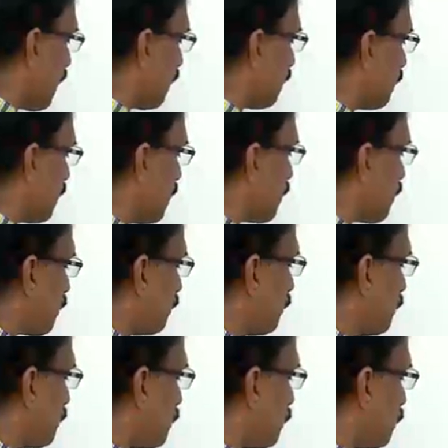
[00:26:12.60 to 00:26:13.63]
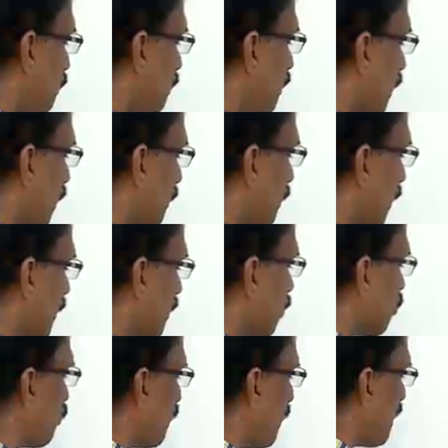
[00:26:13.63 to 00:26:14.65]
to root 3 by 2 means
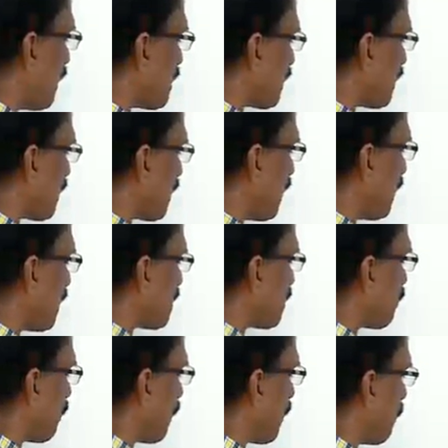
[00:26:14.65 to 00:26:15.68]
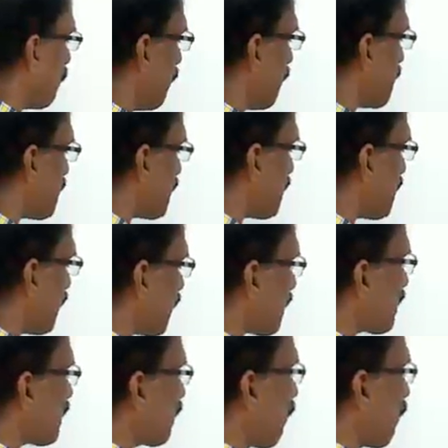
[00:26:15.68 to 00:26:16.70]
cos pi by 6
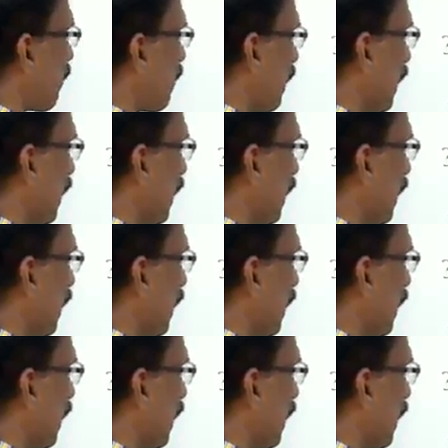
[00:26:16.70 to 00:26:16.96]
and